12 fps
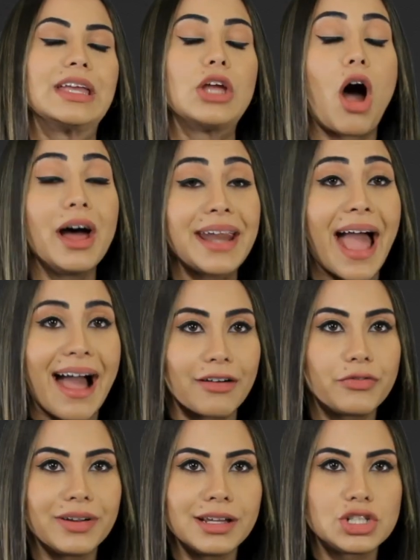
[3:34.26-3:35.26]
On
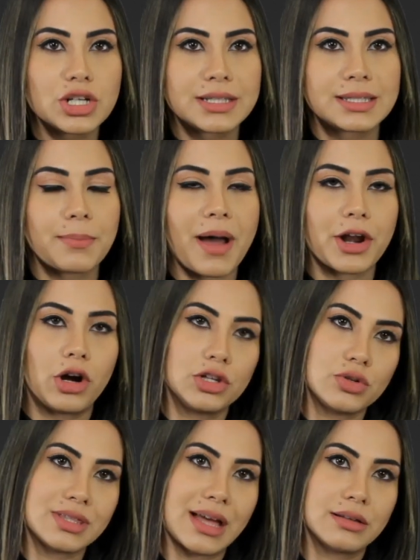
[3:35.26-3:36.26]
average, it's about
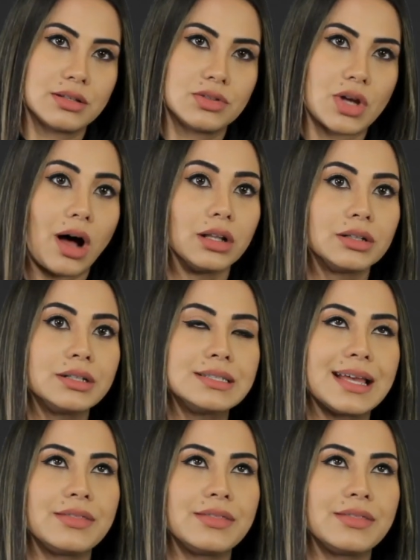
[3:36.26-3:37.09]
$100,000,